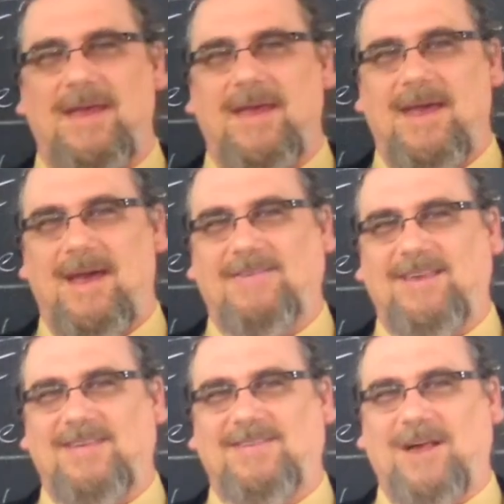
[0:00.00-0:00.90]
as
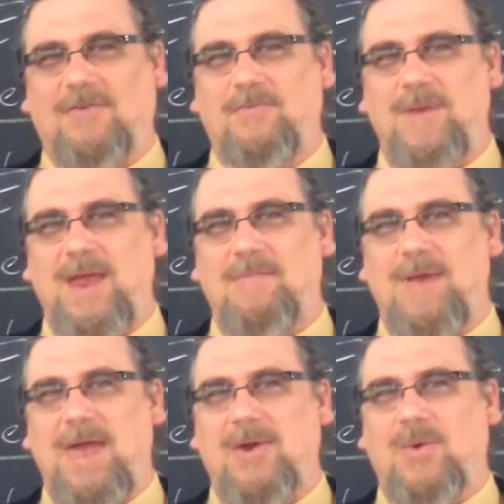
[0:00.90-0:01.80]
a self-made
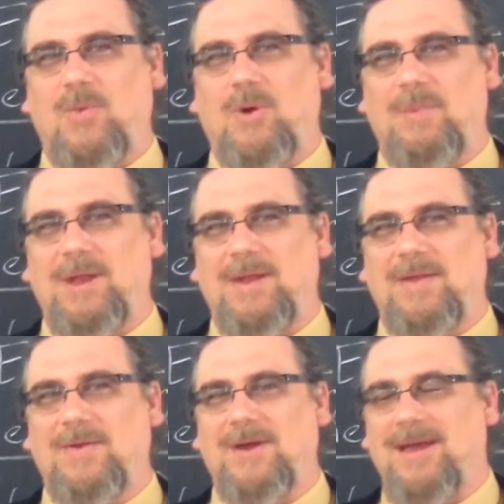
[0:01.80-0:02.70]
man or woman,
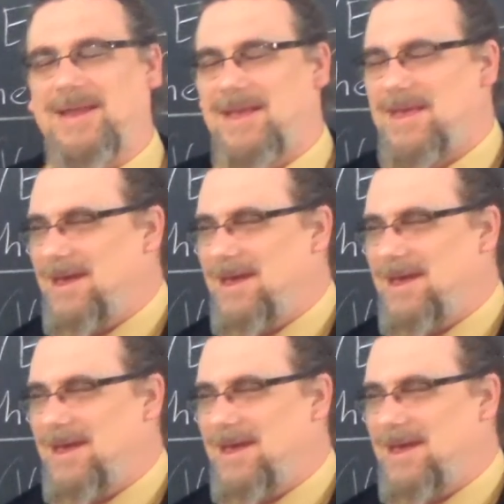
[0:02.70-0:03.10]
right?